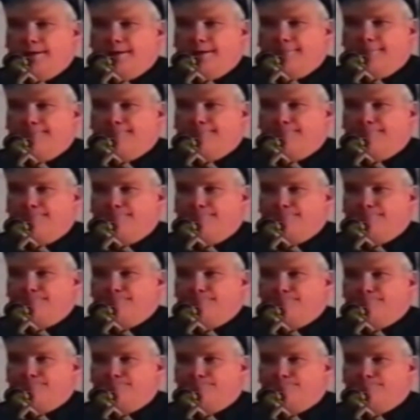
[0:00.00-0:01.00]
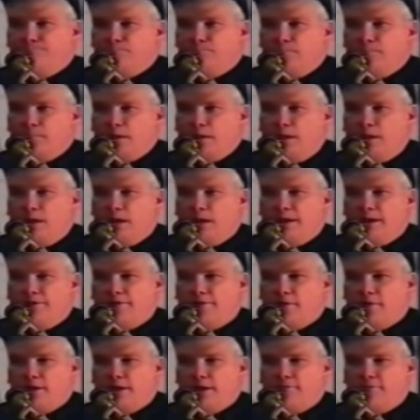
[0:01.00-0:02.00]
Um,
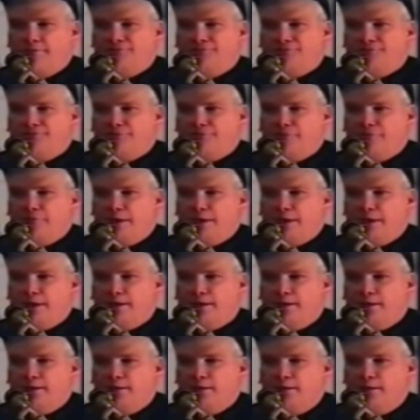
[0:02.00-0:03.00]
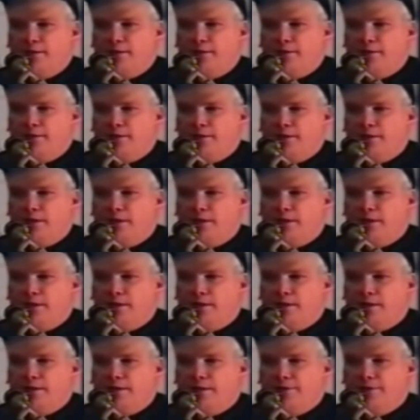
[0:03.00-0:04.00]
I thought I was doing
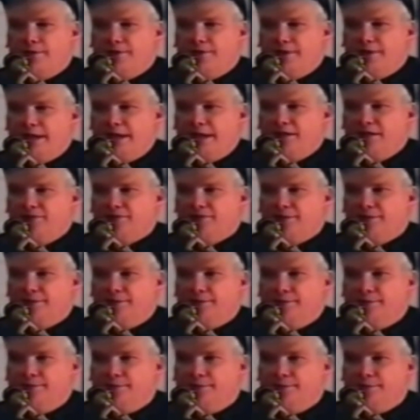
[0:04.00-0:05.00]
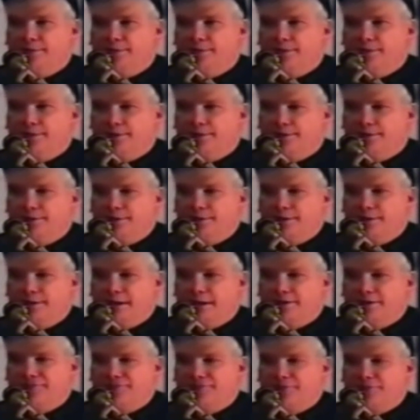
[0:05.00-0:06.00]
uh, the nation
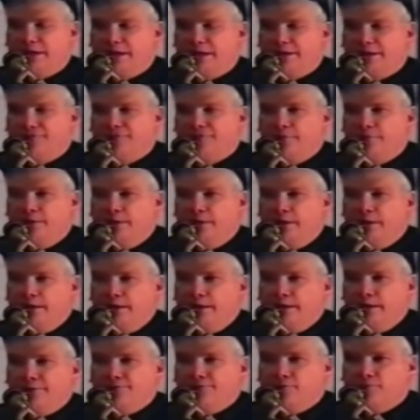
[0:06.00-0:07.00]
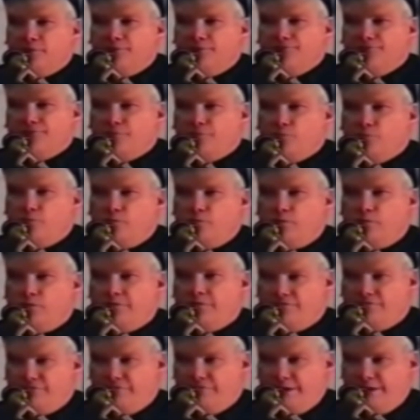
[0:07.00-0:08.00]
United States as well as the
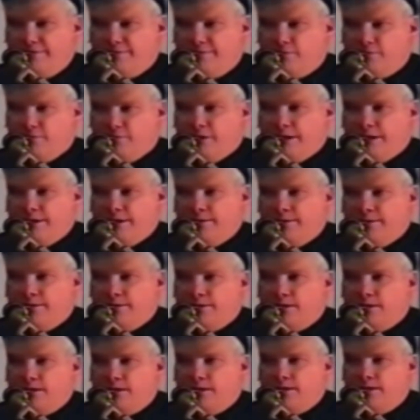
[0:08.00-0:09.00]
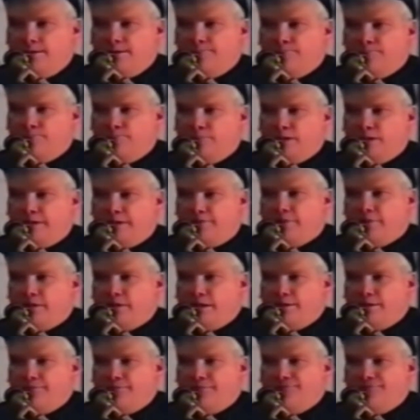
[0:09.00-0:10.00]
world a favor by, uh, I
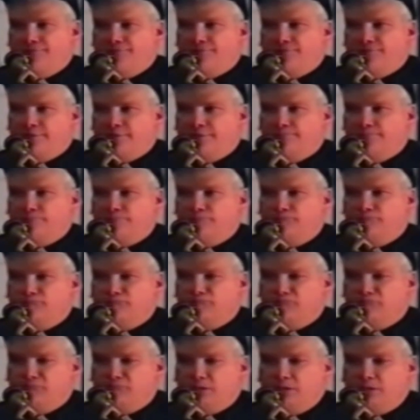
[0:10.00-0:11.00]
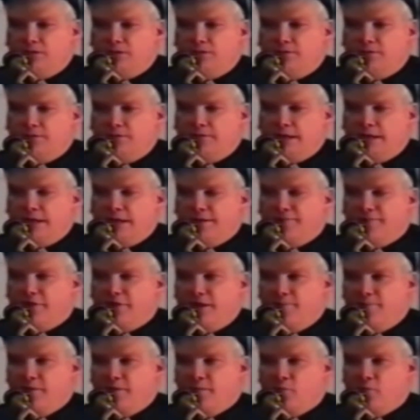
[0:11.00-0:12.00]
thought I was uh, uh, kind
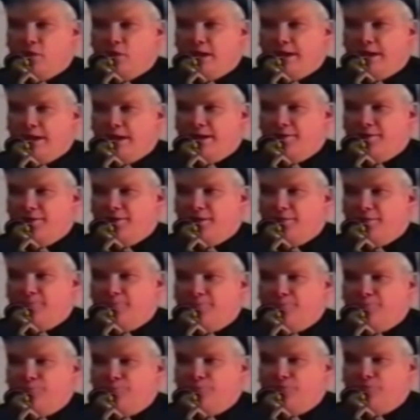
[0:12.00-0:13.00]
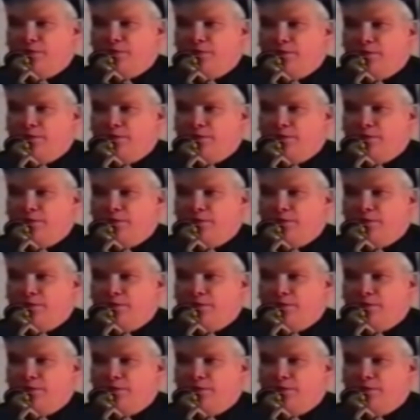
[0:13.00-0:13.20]
of keeping my end up.